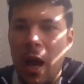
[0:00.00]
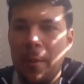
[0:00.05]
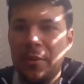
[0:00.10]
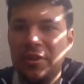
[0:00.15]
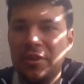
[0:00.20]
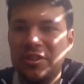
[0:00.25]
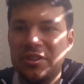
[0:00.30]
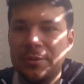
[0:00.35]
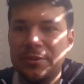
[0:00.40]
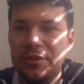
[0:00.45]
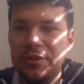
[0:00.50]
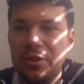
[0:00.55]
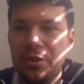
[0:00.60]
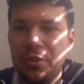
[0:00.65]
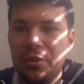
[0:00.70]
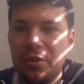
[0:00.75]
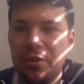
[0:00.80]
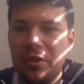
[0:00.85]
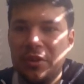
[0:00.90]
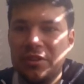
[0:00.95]
I'm going to
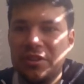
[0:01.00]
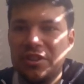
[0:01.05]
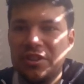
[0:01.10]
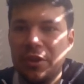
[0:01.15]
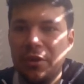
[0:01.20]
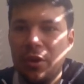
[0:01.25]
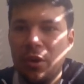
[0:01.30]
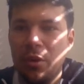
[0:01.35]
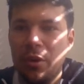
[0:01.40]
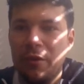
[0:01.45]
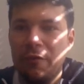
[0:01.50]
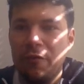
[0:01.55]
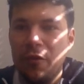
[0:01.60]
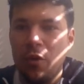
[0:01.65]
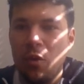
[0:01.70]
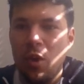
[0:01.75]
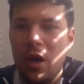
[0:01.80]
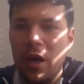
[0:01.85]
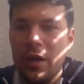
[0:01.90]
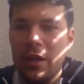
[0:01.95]
substitute 0 in
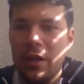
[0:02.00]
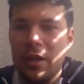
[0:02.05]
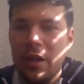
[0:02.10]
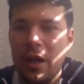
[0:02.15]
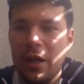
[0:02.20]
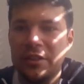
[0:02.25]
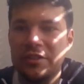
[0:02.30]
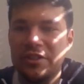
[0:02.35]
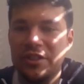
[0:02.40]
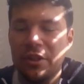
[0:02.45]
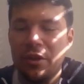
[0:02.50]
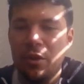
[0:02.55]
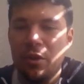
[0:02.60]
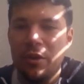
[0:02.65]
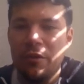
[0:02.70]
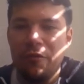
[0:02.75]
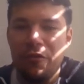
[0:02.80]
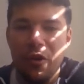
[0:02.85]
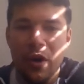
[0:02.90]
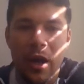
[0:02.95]
for y and
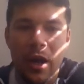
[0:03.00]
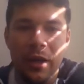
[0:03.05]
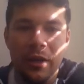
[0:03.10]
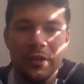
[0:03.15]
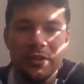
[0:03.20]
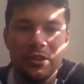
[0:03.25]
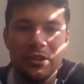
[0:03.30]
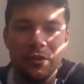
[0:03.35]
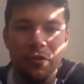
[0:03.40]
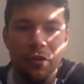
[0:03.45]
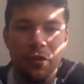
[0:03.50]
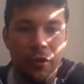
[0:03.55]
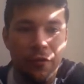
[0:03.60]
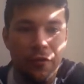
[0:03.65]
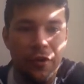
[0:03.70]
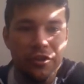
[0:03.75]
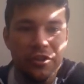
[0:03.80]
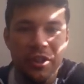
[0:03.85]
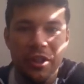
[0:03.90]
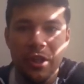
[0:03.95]
0 in for x for
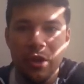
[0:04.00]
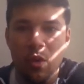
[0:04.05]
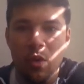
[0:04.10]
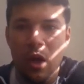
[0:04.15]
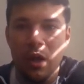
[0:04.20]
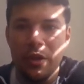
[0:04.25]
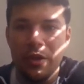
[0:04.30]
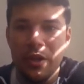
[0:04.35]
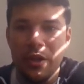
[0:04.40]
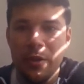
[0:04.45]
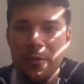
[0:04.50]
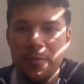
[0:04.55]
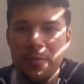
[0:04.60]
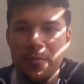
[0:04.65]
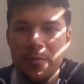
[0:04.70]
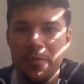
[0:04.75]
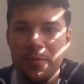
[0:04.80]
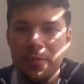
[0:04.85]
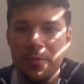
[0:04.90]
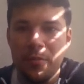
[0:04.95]
the first inequality.
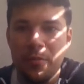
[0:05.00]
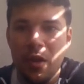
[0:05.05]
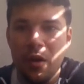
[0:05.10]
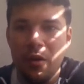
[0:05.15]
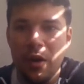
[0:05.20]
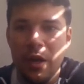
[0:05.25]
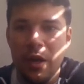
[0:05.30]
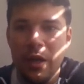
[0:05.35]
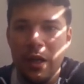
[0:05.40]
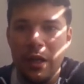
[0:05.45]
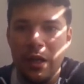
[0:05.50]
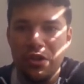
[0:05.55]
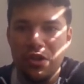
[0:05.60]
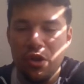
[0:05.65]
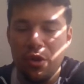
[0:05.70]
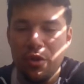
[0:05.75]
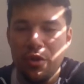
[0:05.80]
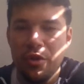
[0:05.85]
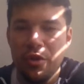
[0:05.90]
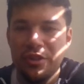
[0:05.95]
All right. And I
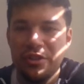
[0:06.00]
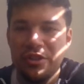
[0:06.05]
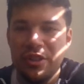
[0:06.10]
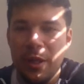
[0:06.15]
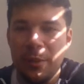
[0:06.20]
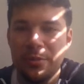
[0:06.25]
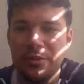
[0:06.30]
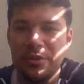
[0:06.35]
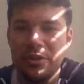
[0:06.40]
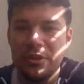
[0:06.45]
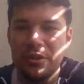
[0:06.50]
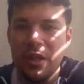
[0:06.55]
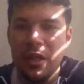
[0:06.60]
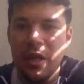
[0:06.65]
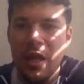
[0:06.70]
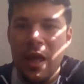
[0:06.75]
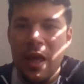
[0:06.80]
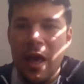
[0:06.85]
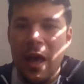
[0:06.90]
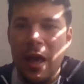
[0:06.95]
showed you the steps.
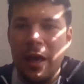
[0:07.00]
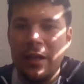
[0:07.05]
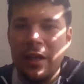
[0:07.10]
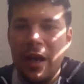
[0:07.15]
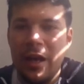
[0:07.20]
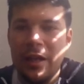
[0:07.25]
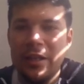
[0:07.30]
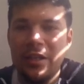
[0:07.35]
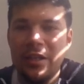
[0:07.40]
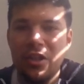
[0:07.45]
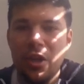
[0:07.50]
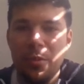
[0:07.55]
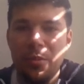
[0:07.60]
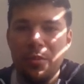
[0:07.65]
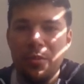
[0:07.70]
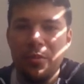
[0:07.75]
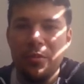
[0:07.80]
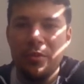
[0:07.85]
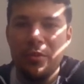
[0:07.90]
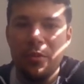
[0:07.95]
And I end
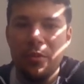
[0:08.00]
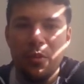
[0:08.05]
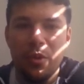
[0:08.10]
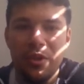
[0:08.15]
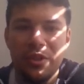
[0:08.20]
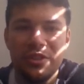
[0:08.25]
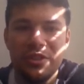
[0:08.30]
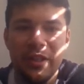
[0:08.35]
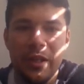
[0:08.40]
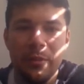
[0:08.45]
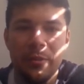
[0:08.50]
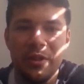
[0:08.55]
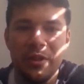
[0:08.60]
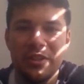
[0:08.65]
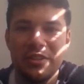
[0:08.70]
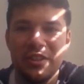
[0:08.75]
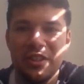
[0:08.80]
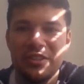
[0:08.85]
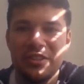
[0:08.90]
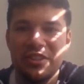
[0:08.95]
up with a
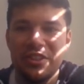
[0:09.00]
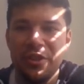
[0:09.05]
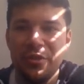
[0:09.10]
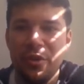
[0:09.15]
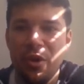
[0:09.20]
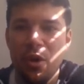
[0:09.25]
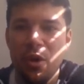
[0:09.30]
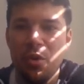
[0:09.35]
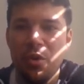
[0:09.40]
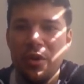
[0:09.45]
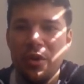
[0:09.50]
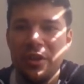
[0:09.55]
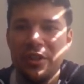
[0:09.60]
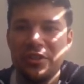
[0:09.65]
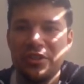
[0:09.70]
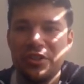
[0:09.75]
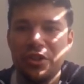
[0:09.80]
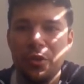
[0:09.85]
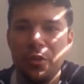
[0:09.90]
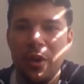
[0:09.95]
statement that says 0
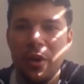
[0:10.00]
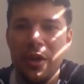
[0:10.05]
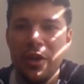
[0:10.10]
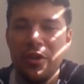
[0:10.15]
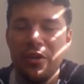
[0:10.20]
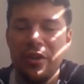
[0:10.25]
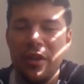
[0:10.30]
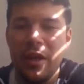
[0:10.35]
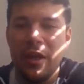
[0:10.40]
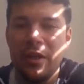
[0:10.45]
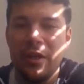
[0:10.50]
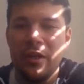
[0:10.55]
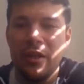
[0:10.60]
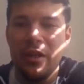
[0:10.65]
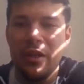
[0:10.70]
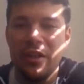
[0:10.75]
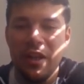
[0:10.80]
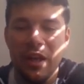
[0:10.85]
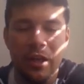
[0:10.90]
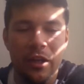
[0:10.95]
is greater
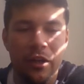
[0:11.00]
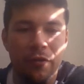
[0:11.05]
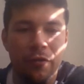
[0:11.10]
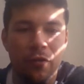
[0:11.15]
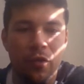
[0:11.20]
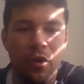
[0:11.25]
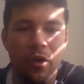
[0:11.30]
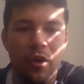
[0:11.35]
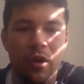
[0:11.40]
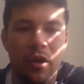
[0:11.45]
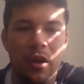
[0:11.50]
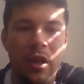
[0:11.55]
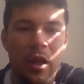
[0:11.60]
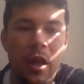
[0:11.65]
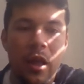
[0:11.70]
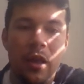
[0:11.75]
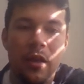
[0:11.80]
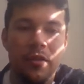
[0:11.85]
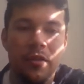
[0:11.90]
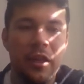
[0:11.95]
than negative 4.
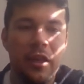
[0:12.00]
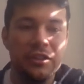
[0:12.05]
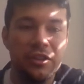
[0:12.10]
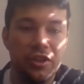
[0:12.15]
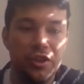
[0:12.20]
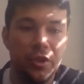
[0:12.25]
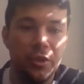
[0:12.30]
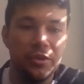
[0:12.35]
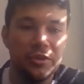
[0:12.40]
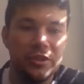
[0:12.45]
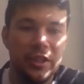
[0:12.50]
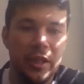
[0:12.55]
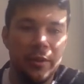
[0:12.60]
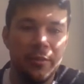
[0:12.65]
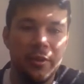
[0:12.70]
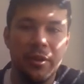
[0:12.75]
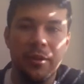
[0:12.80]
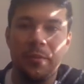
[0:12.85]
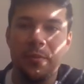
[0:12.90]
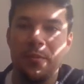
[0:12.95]
That's a true
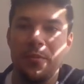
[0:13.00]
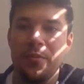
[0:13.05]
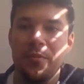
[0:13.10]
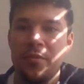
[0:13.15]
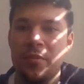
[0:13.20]
statement.